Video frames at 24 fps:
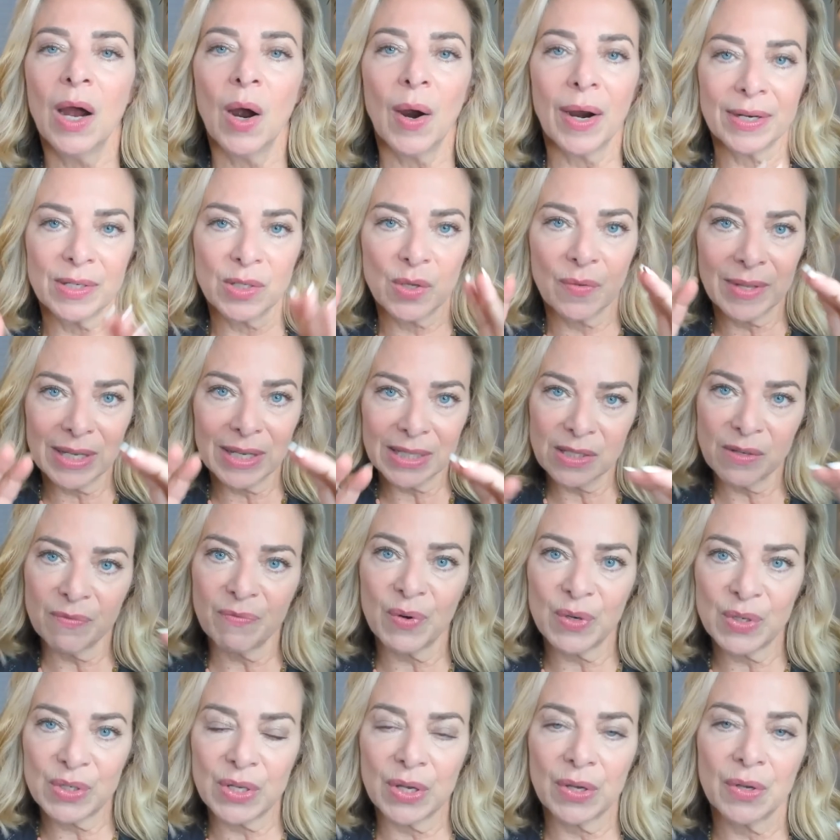All right, so that's the
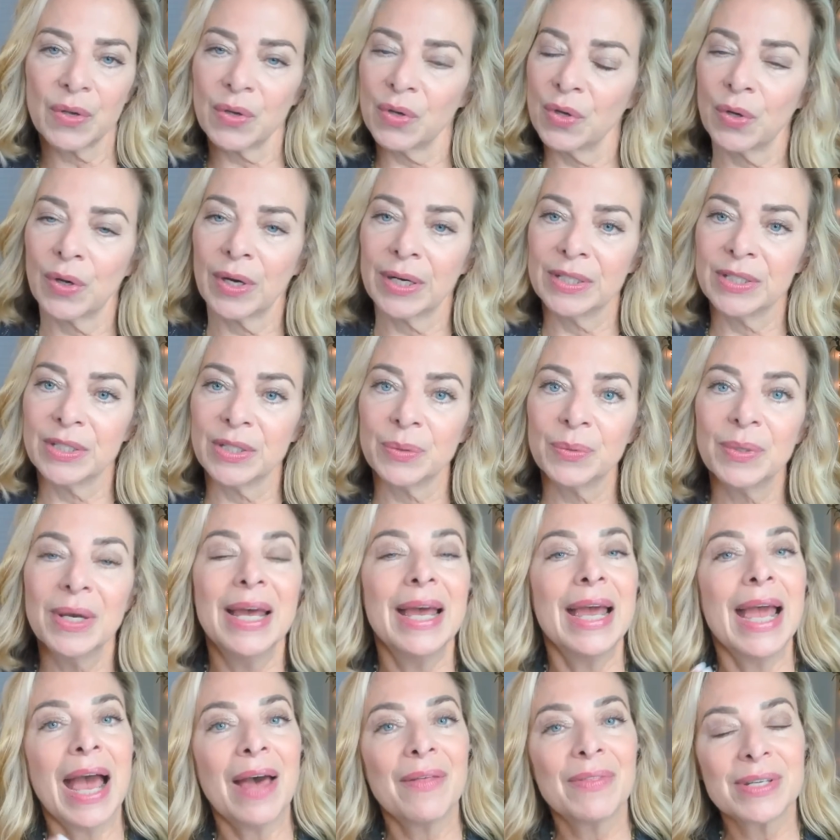first thing you're going to do.
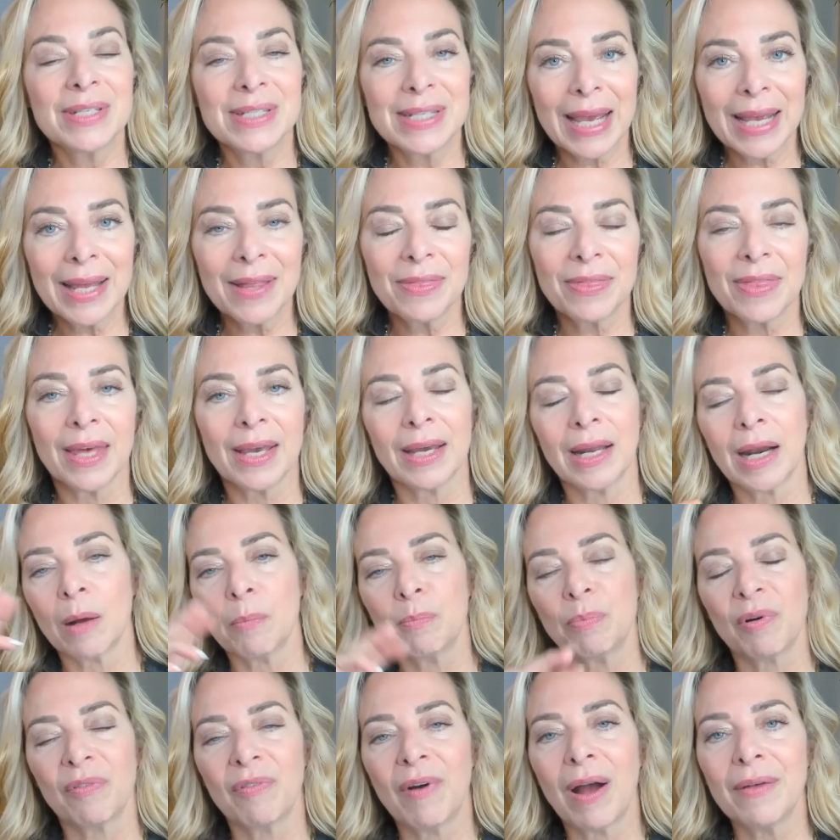And the second thing, and I'll
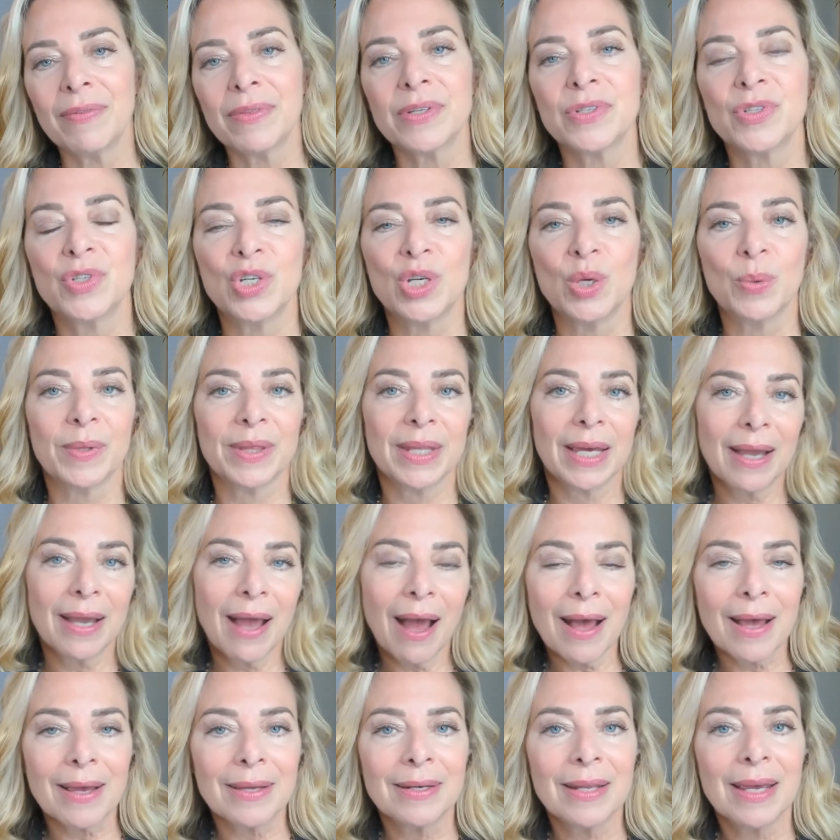provide this to you in the
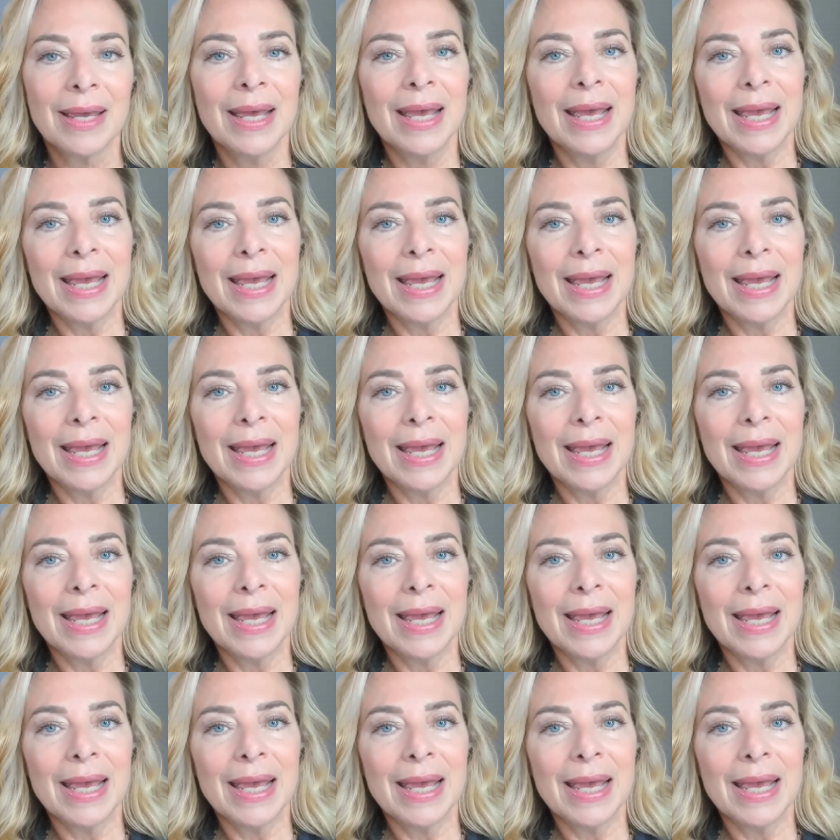guide,